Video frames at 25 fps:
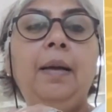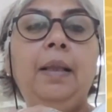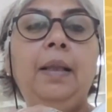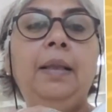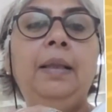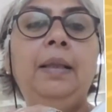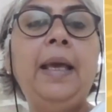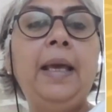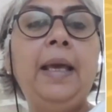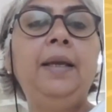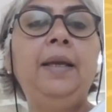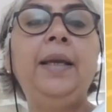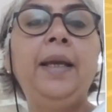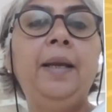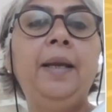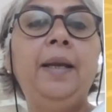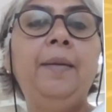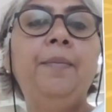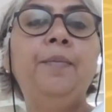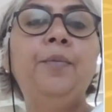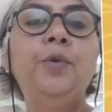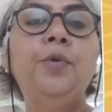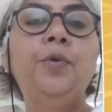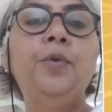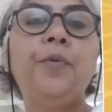then
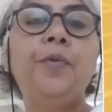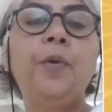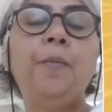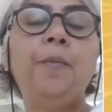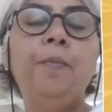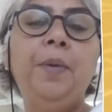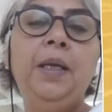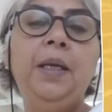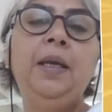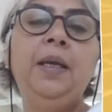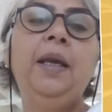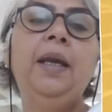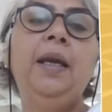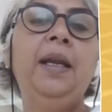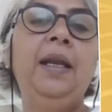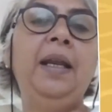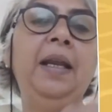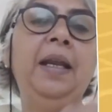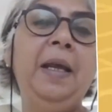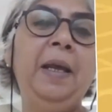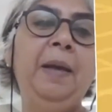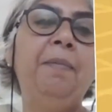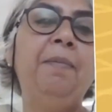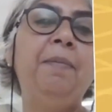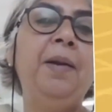can move from being an
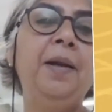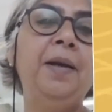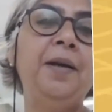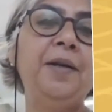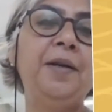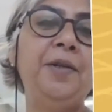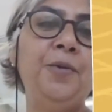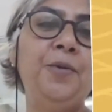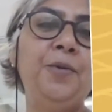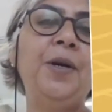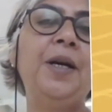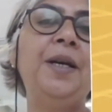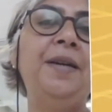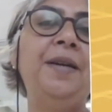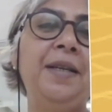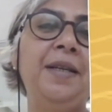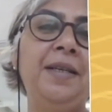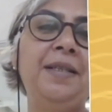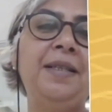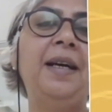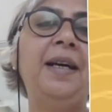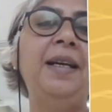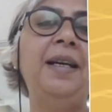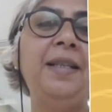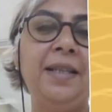enabler to a
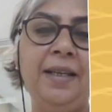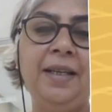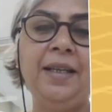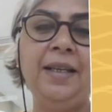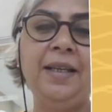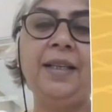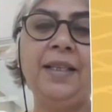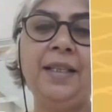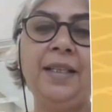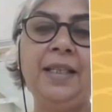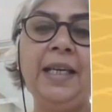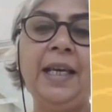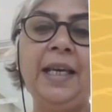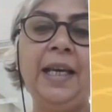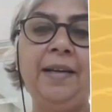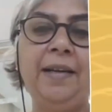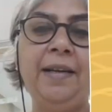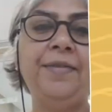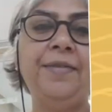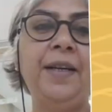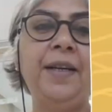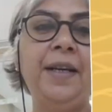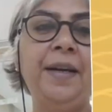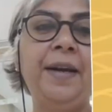result in itself.